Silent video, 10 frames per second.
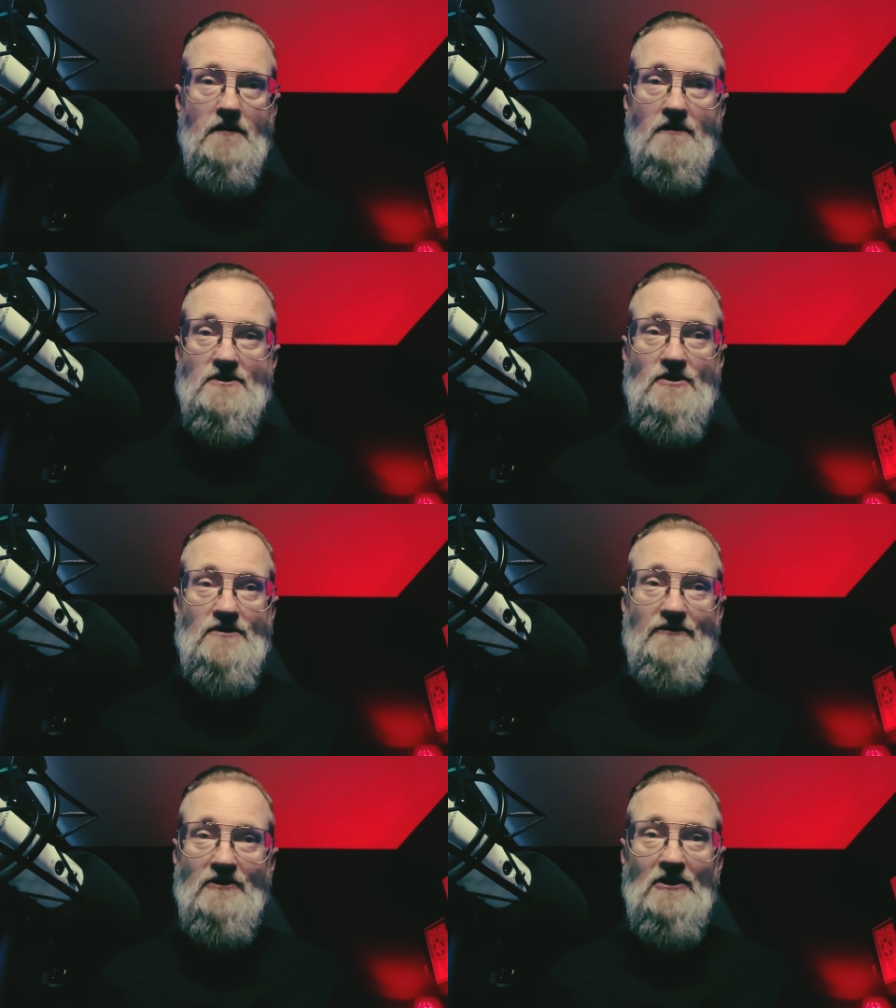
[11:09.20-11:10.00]

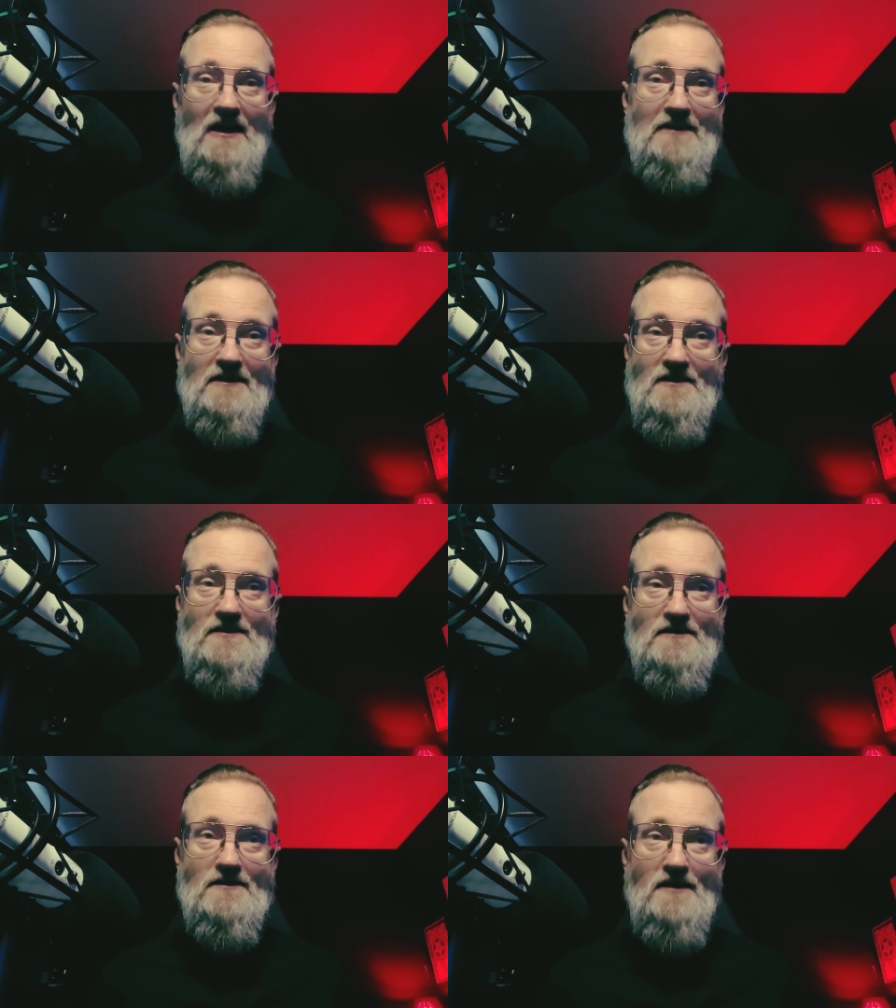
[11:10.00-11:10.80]
ulcerative
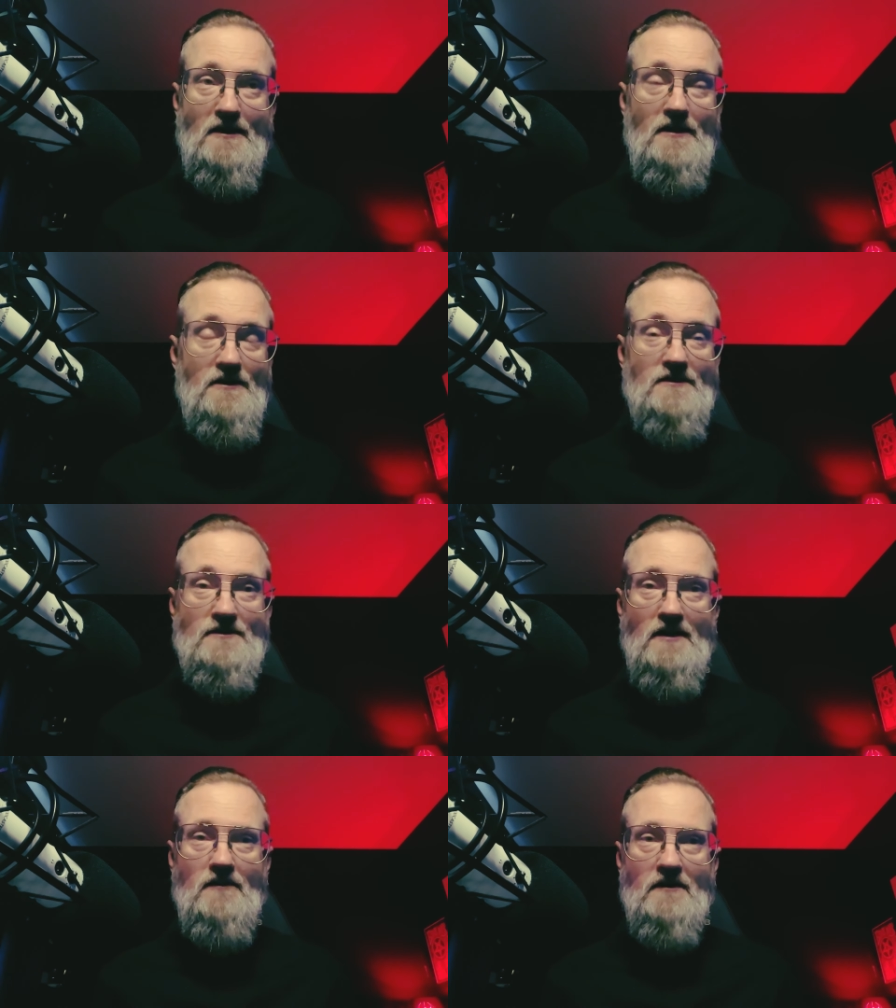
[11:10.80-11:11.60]
colitis.
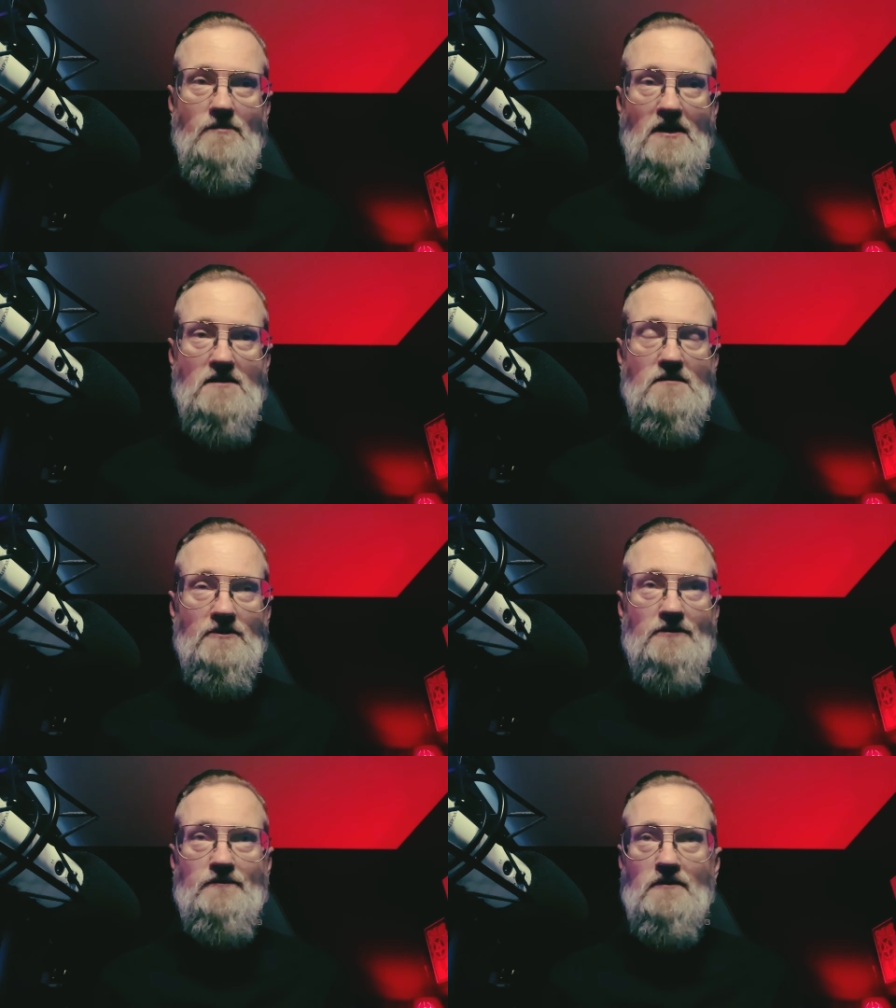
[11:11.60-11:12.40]
Entirely
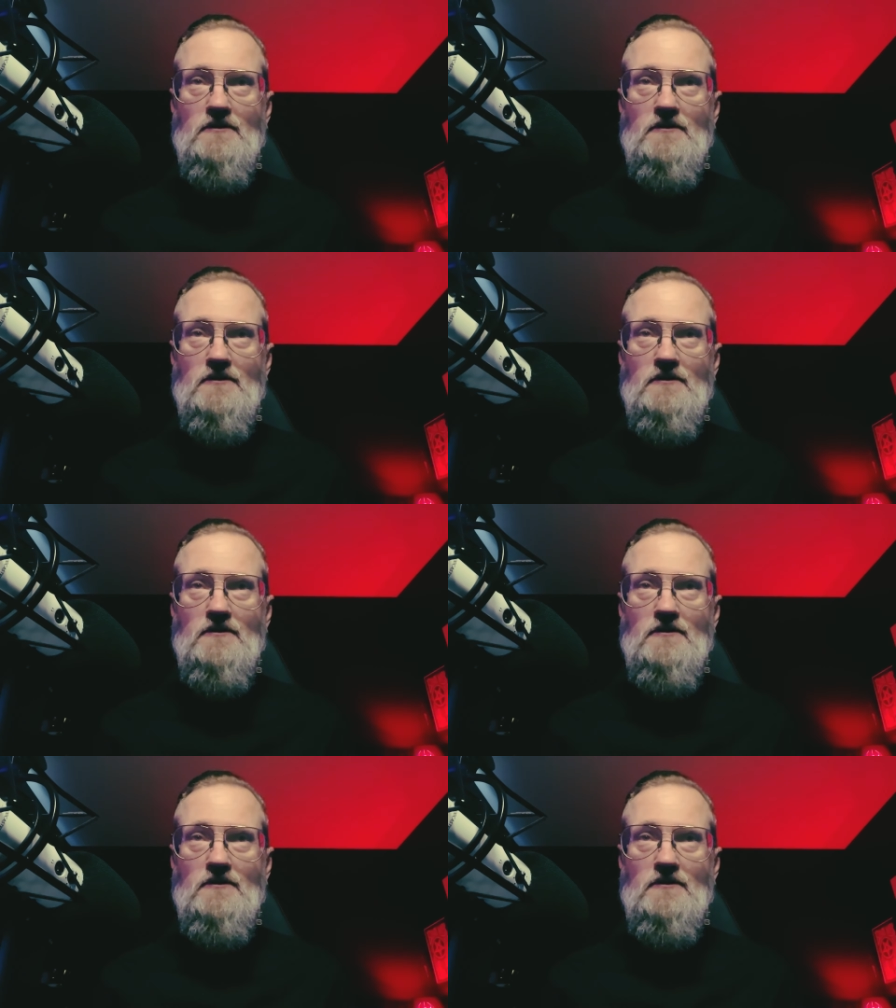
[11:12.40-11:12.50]
possible.